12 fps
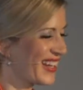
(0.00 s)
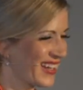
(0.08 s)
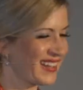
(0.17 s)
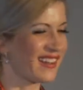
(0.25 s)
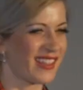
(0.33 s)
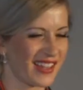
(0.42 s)

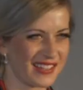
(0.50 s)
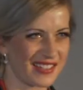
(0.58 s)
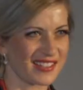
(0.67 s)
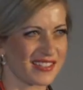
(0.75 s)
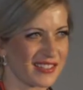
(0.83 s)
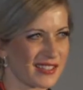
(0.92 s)
And I think
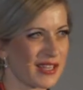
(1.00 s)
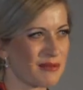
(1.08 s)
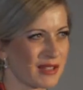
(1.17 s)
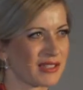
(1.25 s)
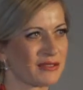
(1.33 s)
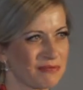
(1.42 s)
this is the
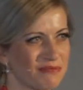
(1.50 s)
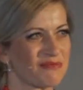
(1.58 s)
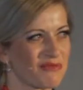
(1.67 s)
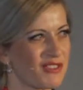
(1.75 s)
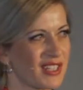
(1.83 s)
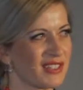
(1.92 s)
same that
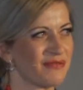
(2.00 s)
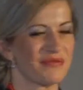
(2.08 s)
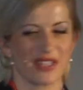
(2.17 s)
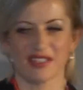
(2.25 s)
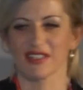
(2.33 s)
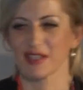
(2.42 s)
we are
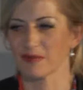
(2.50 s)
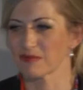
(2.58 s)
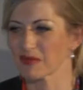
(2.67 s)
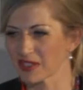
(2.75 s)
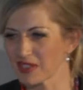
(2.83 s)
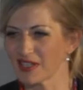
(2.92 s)
in the
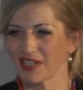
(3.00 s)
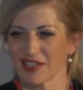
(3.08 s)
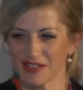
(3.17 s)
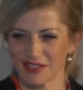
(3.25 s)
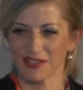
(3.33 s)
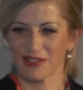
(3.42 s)
same
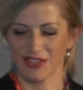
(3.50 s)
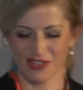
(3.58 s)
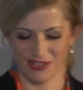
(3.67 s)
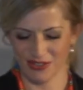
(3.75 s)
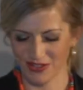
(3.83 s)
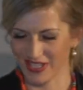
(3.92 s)

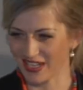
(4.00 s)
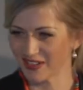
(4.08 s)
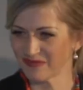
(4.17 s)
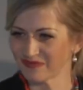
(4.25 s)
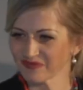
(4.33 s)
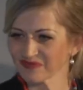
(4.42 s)
situation today.
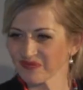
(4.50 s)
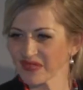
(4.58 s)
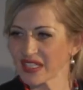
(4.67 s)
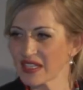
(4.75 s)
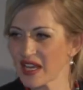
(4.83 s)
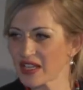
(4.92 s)

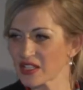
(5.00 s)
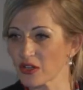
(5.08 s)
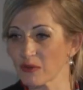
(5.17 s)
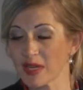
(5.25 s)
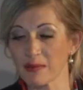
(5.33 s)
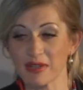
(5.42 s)

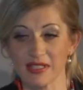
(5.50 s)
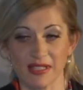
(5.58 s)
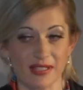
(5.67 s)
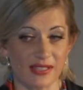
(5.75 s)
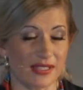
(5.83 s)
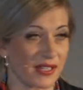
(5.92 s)
So maybe
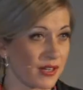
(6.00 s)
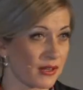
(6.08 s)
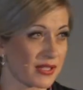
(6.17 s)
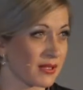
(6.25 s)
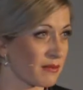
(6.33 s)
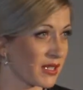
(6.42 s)
this is
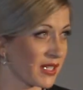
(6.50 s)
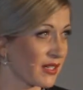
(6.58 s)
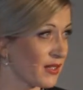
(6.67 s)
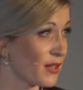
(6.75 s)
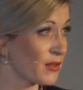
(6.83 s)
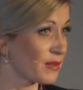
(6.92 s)
how somebody
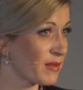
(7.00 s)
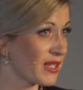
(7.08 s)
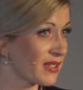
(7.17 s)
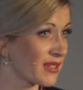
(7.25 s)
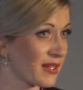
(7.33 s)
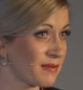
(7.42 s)
knows
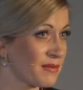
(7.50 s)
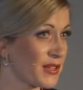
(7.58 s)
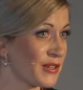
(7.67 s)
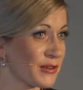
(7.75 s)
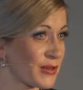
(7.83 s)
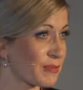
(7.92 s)
me. Some,
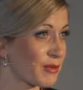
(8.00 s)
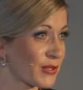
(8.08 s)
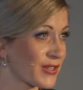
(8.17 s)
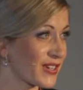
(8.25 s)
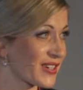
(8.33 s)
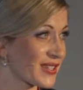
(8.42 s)
you know,
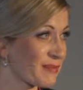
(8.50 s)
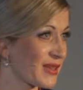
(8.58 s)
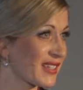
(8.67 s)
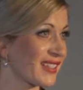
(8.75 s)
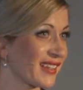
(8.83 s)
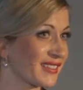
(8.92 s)
reporters
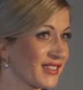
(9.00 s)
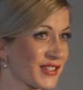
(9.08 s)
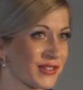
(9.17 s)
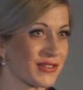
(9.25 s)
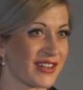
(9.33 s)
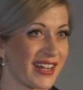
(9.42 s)
picked that
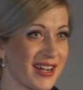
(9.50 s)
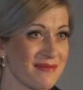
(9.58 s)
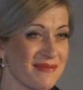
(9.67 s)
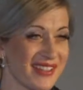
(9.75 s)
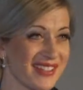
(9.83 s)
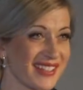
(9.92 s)
story
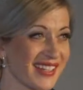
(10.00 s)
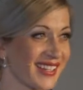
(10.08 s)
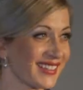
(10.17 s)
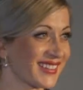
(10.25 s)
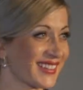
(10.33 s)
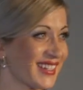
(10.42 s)
up and
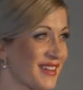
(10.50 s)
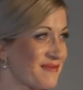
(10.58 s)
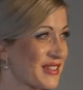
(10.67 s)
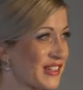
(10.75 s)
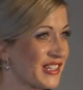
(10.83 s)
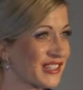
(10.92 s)
said,
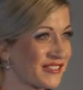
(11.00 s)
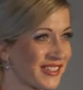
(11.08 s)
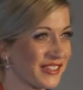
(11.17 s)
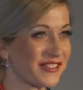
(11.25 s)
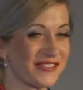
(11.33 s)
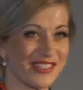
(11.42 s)
Bitcoin
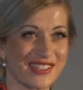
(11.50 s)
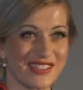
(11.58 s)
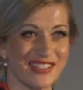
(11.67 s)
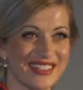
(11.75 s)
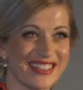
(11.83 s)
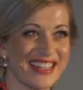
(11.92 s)
Queen of
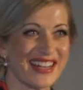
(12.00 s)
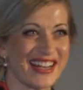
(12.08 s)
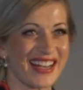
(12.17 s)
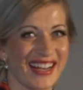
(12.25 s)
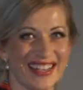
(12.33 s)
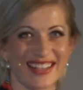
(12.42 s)
Switzerland.
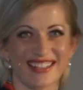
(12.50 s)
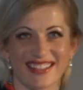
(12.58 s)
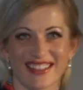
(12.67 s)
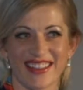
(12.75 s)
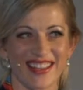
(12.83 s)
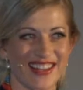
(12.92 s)
I
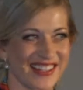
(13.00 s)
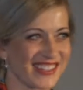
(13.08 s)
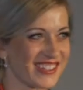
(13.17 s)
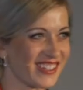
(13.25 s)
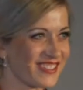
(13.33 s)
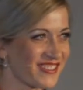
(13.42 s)
actually think
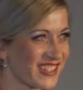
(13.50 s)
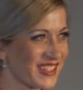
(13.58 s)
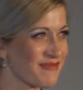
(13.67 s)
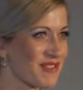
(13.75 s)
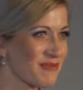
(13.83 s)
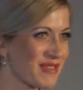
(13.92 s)
it's not
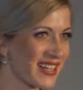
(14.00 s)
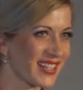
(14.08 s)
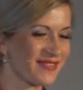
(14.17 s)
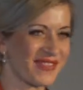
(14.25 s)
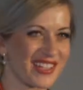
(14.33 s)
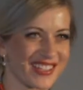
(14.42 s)
really
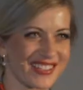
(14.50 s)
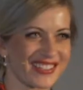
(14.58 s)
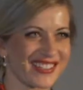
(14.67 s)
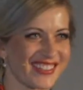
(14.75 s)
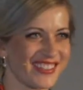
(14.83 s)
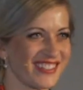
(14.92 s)
appropriate
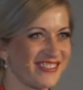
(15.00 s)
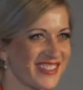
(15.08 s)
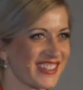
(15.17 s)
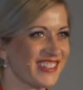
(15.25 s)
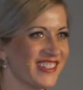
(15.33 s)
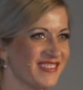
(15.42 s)
because, you know,
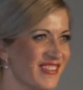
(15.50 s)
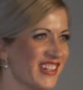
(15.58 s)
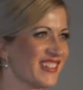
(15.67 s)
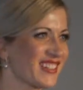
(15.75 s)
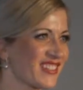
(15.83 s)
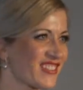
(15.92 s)
we are all
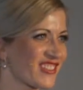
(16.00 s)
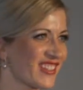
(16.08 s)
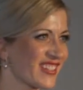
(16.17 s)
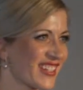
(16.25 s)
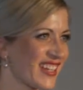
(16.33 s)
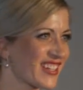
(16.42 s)
about
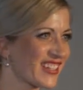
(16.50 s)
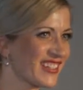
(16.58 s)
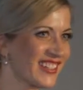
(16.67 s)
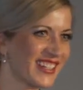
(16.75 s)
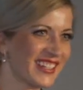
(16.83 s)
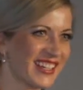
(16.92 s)

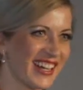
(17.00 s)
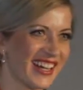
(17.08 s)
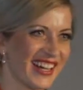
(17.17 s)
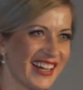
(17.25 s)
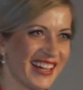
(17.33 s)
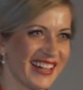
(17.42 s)
decentralization,
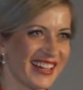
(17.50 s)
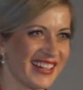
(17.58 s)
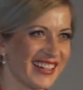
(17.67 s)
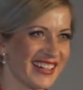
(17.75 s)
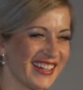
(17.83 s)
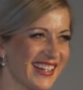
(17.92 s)

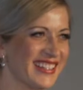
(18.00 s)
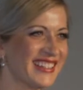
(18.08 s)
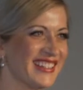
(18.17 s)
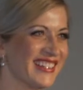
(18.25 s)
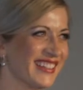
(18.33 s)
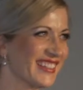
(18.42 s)

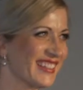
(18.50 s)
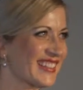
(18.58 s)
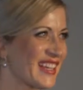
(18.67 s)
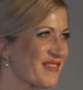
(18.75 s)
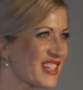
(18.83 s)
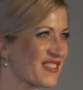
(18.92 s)

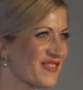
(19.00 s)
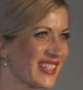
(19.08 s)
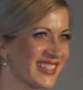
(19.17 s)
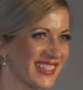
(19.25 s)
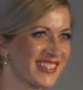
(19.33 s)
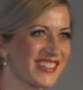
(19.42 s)

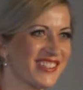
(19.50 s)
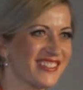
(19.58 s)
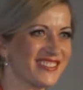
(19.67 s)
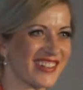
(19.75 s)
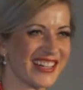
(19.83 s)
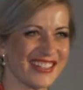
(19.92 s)
anti-establishment and so
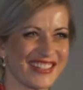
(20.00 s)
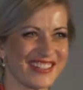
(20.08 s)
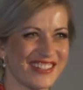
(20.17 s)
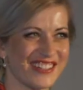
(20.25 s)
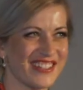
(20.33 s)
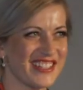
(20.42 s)
on, right?
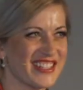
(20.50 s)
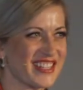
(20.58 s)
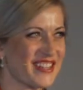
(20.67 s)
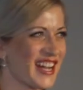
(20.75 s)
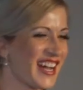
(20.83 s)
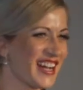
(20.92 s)
So,
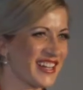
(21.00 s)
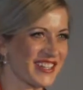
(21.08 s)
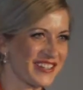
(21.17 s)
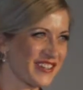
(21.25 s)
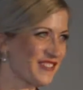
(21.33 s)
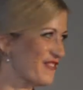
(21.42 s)

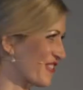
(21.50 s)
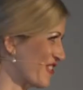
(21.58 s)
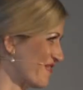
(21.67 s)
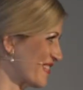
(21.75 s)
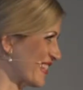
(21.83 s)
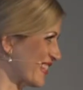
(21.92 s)
you know,
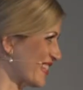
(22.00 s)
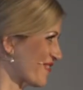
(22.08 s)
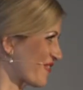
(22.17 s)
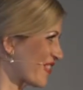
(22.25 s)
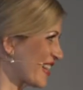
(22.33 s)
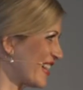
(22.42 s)
from this
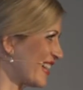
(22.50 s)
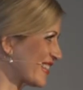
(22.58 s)
free